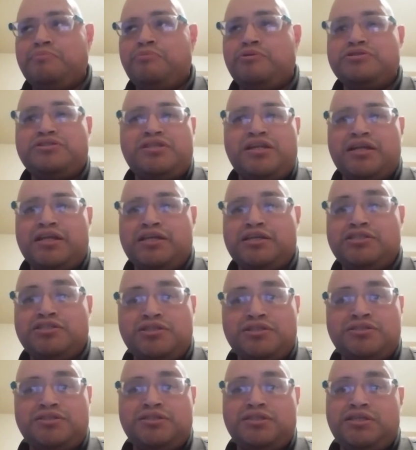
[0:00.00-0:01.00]
Most likely
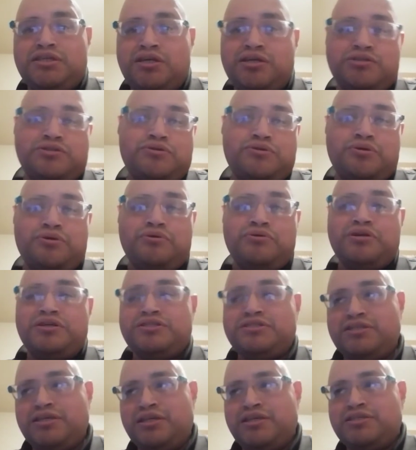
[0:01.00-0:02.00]
just the intro,
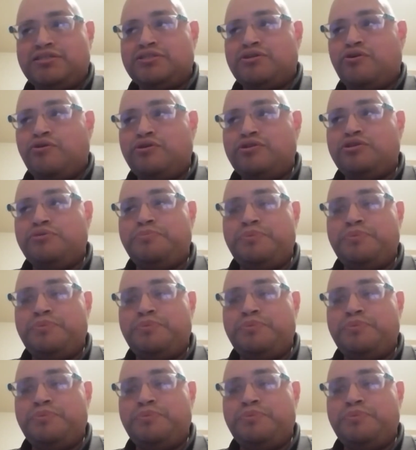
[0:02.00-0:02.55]
because that is going